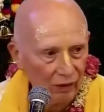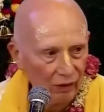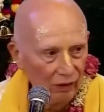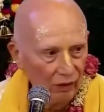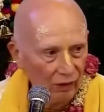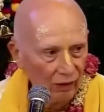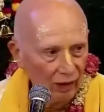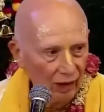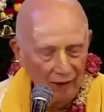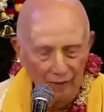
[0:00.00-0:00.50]

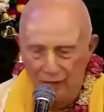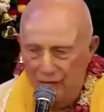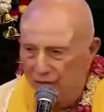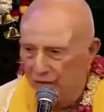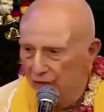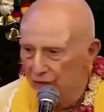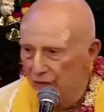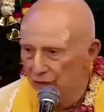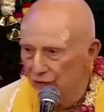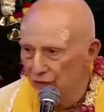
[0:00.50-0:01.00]
or
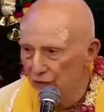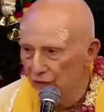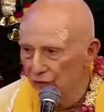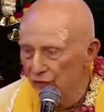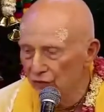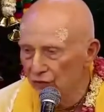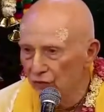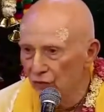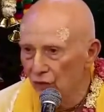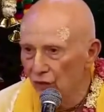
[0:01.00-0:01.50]
objects to
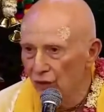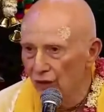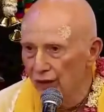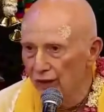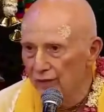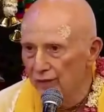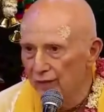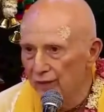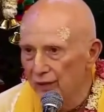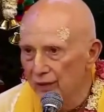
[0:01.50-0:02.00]

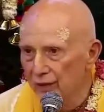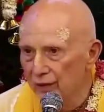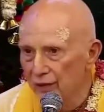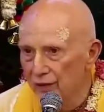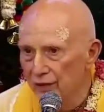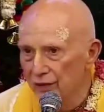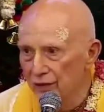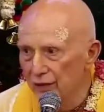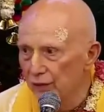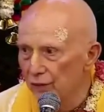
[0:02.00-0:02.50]
avoid
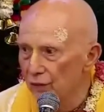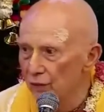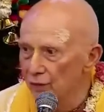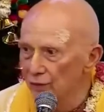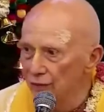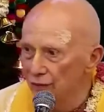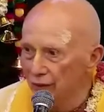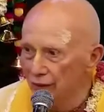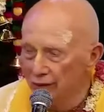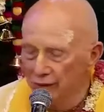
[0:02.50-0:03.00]
because it
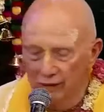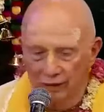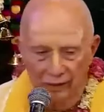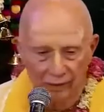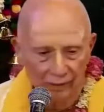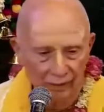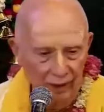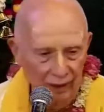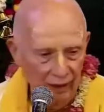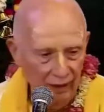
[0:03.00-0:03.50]
won't
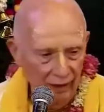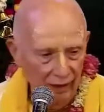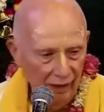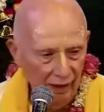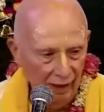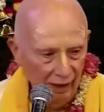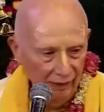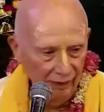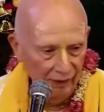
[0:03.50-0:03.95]
bring my